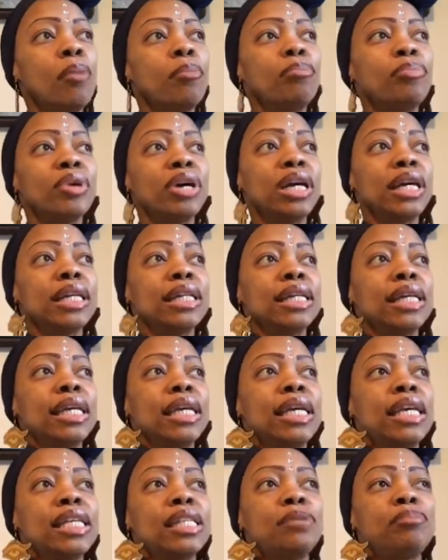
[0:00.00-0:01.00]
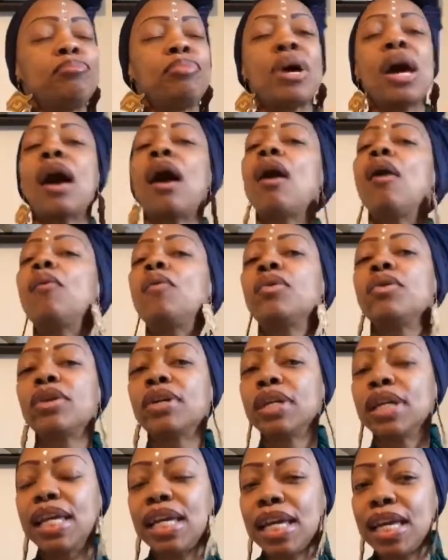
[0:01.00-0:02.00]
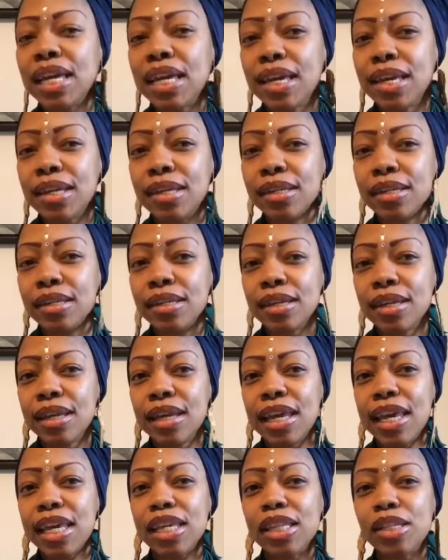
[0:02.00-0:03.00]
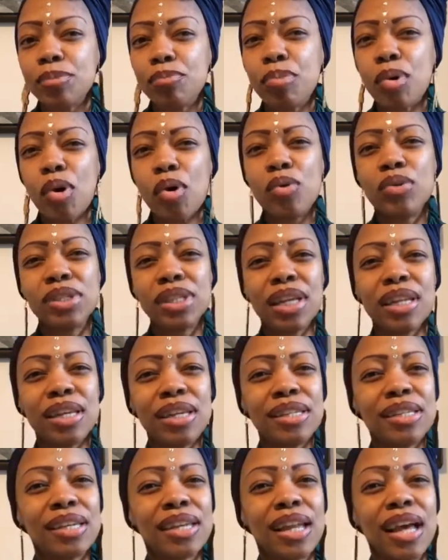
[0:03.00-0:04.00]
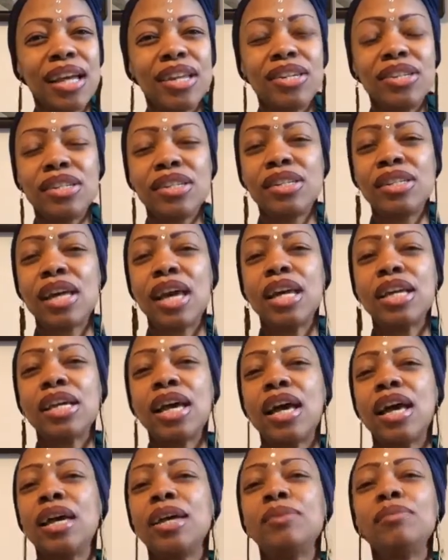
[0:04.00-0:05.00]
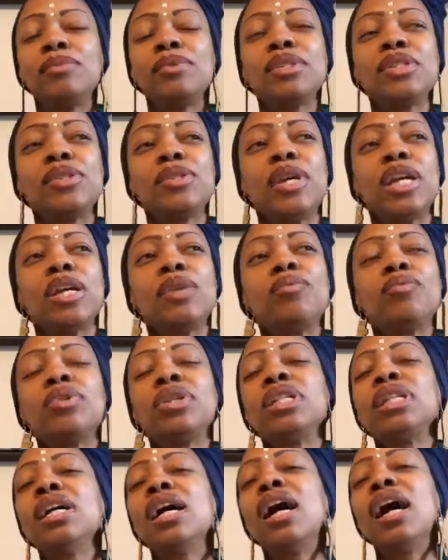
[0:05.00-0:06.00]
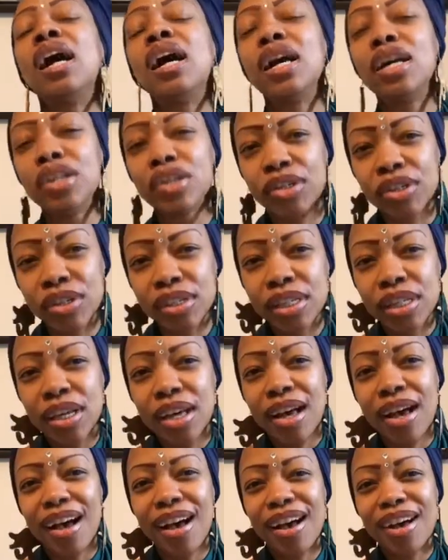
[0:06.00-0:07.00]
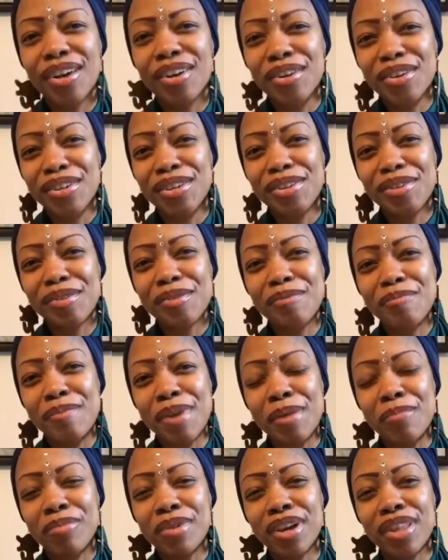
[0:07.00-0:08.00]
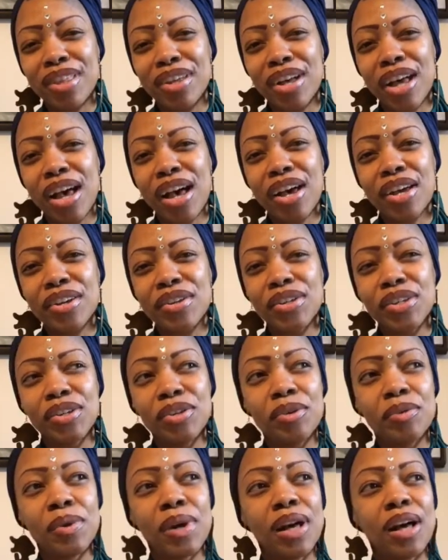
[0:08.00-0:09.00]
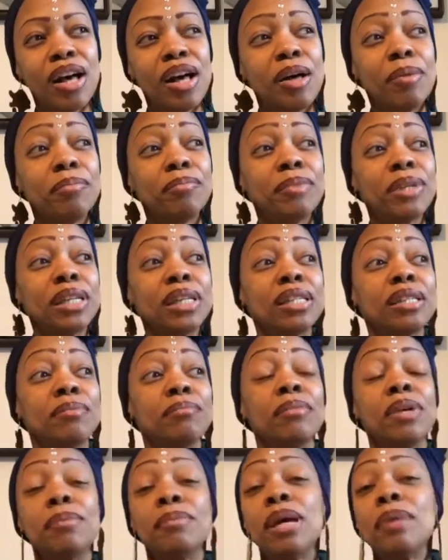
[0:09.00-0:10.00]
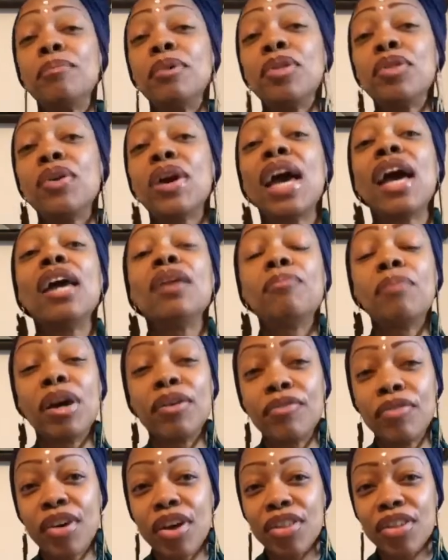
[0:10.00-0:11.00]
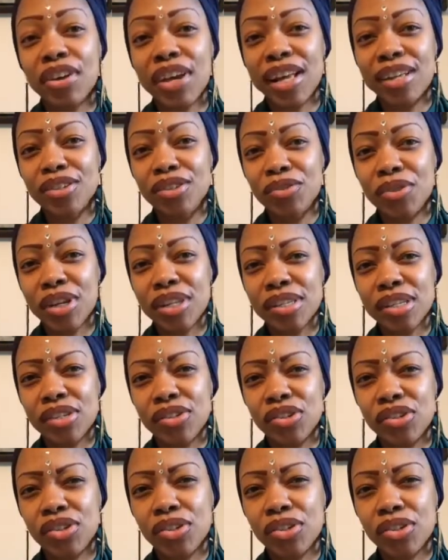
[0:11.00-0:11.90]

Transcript: But his power in his post that he did, I like really honor you, my brother, honor you, because my mother and my father has transitioned.